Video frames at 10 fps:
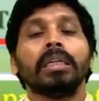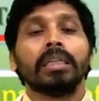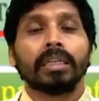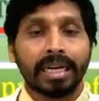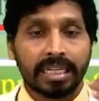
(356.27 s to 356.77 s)

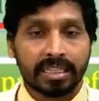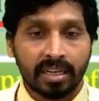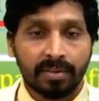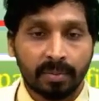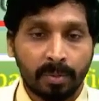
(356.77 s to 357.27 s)
triglyceride
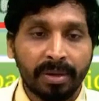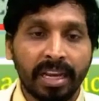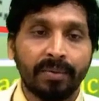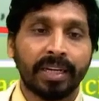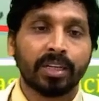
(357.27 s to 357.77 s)
level will be
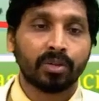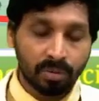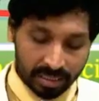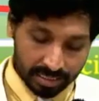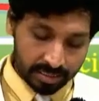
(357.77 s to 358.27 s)
elevated. So
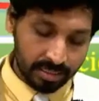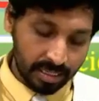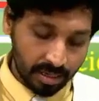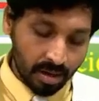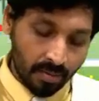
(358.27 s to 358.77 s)
this is
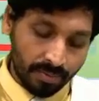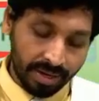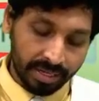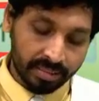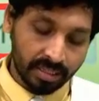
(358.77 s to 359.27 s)
the
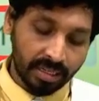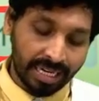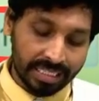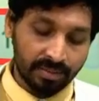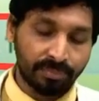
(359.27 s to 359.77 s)
Fredrickson
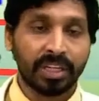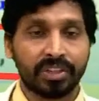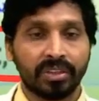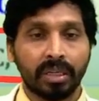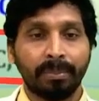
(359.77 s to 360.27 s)

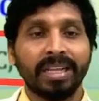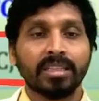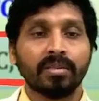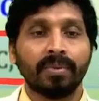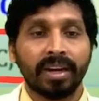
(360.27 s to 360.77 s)
classification. That means
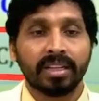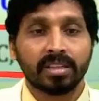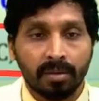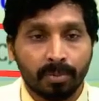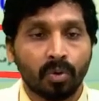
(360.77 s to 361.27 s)
Fredrickson
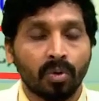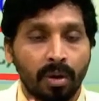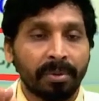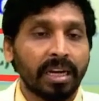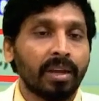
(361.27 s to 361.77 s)
approved,
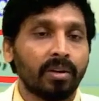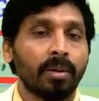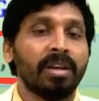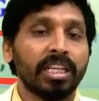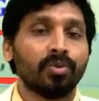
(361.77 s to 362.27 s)
like
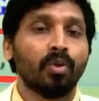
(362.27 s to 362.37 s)
WHO